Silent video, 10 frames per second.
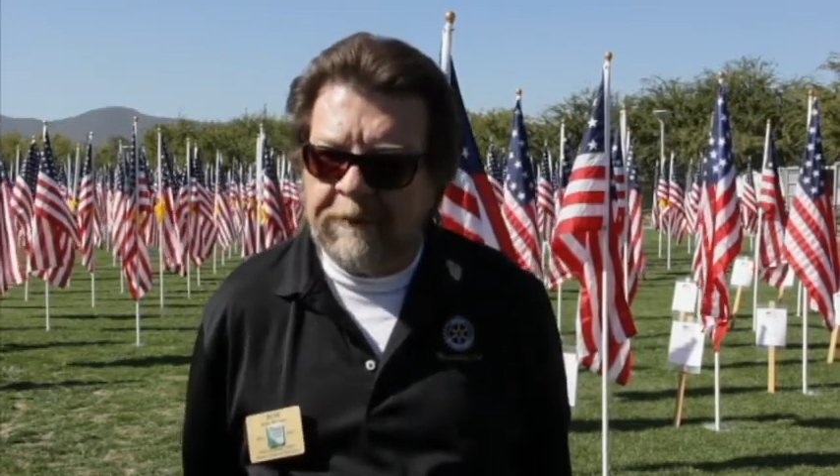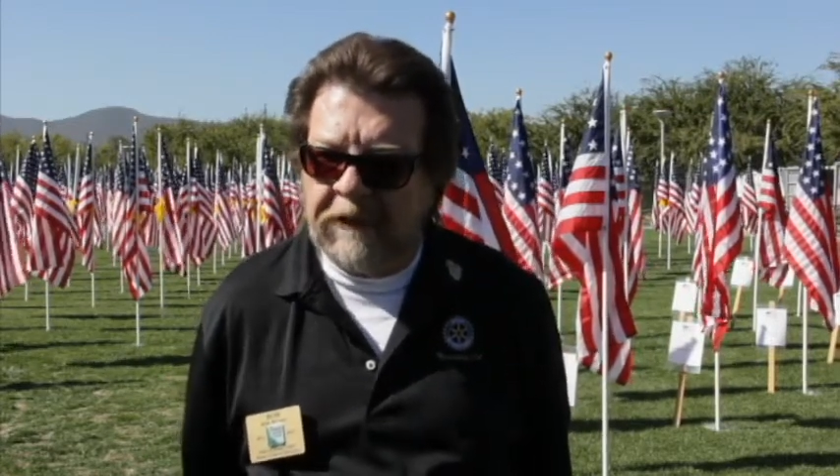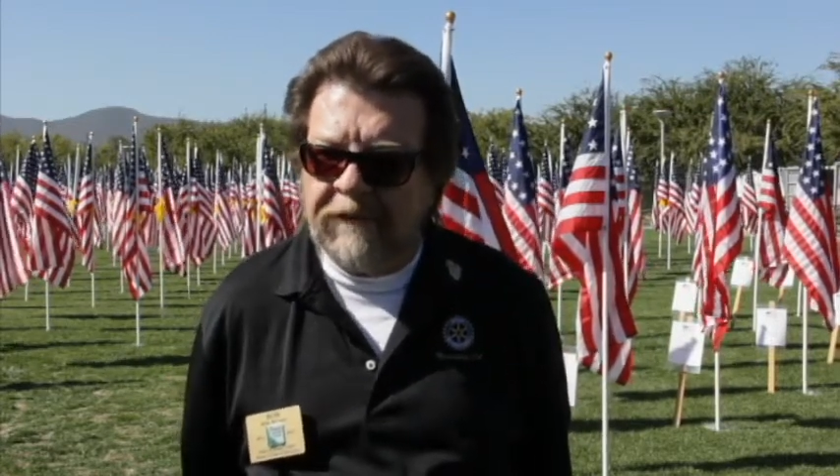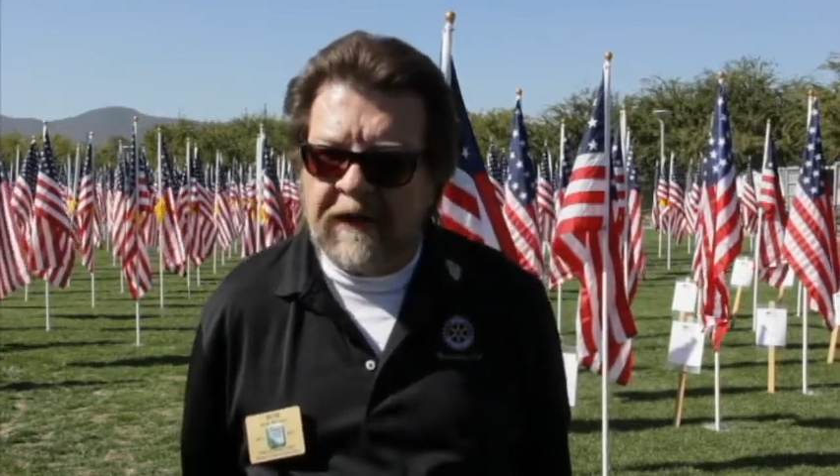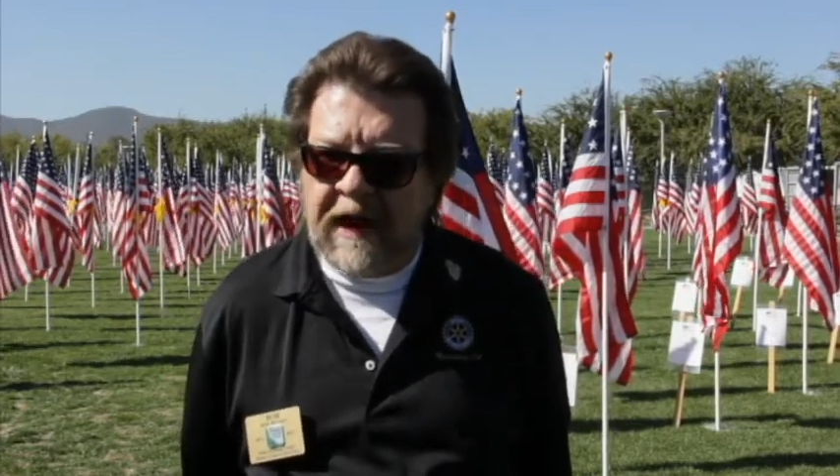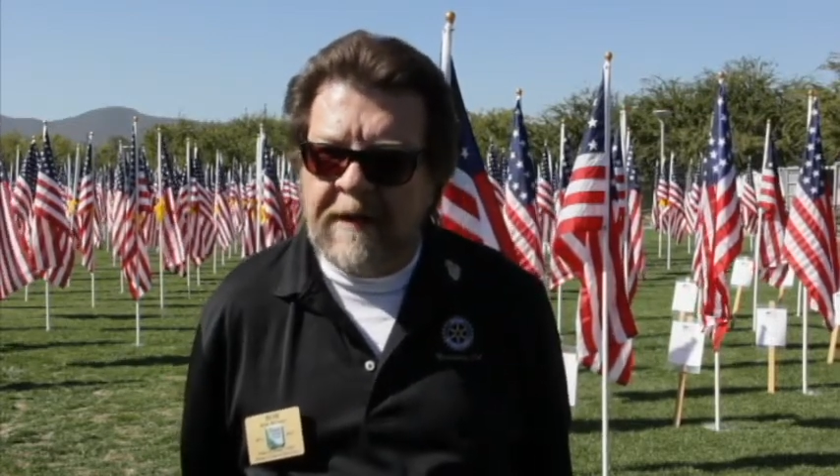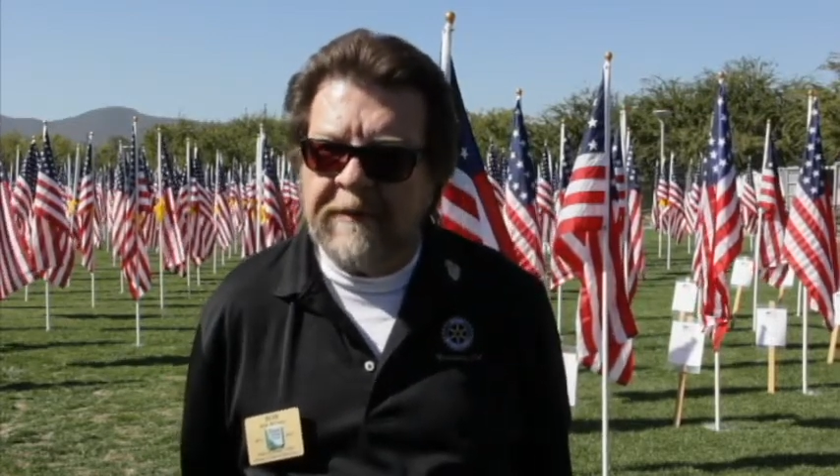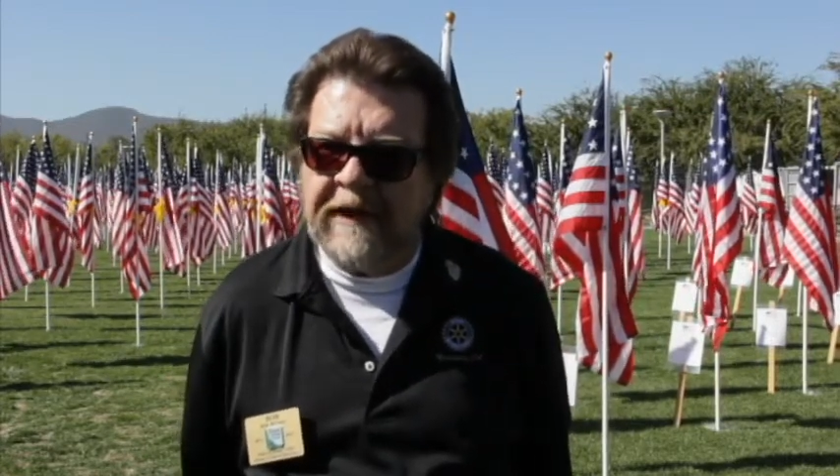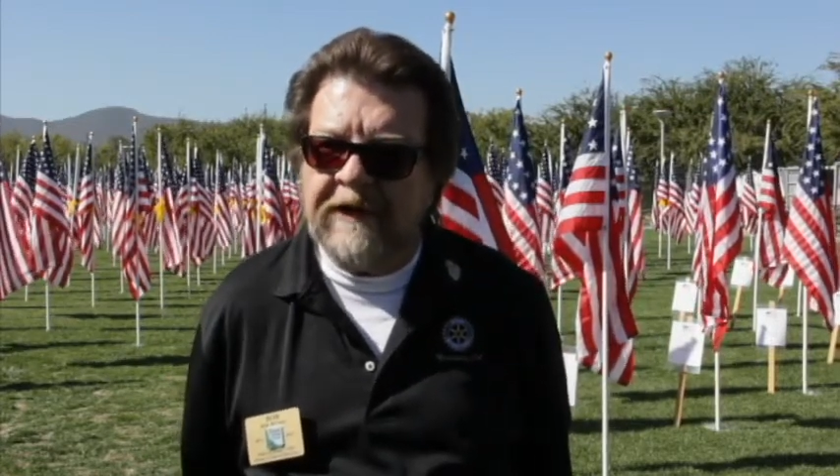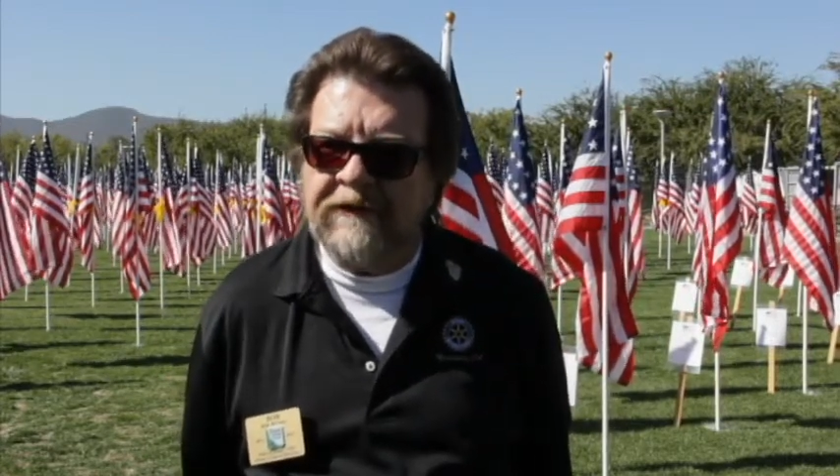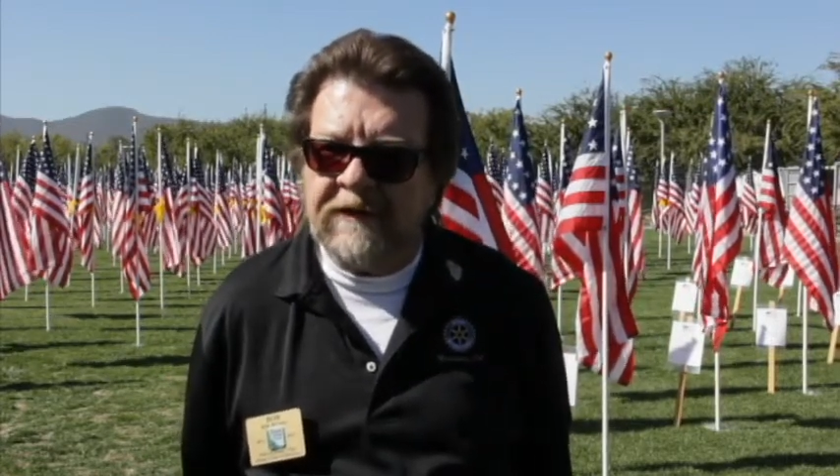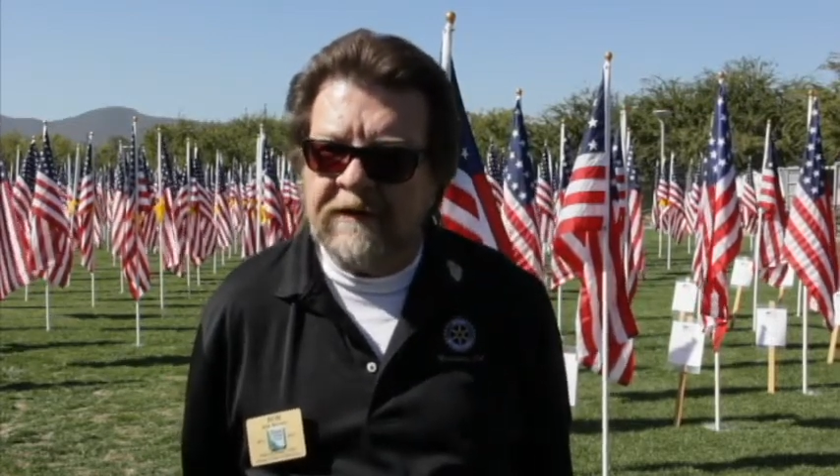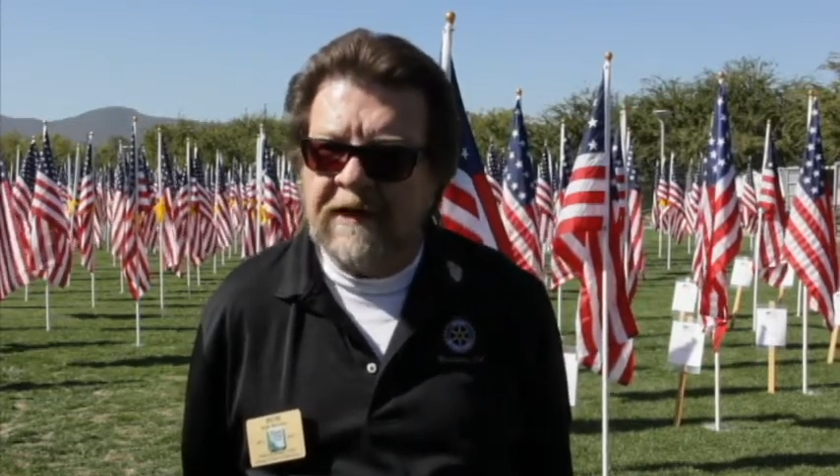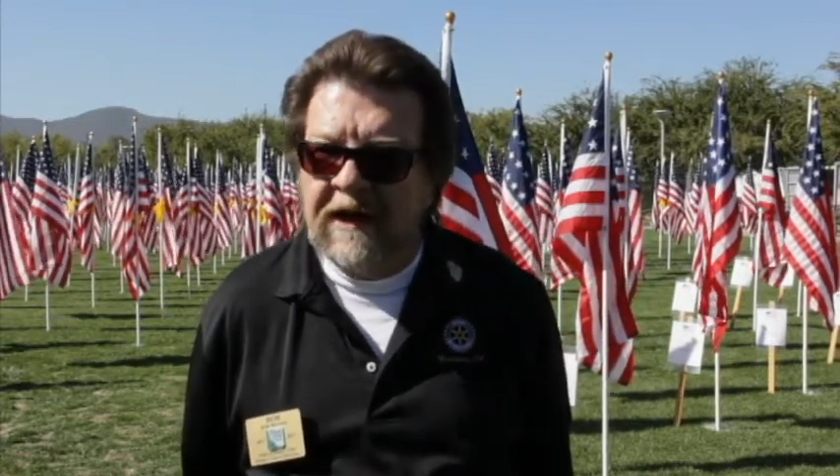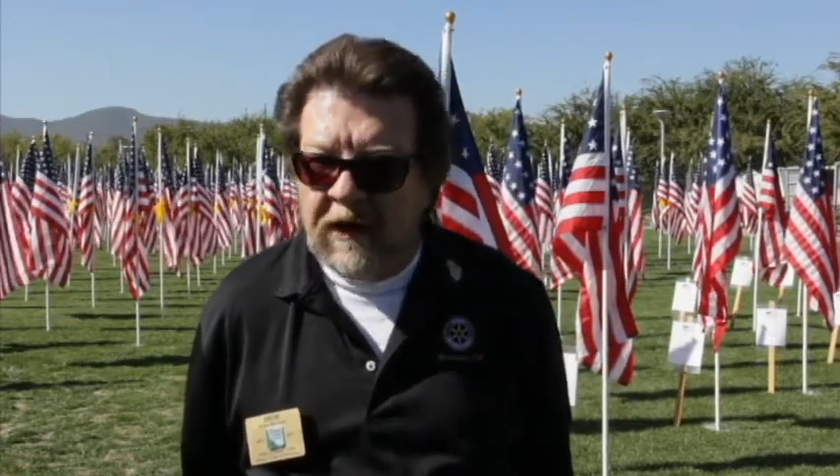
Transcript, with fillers: perfect combination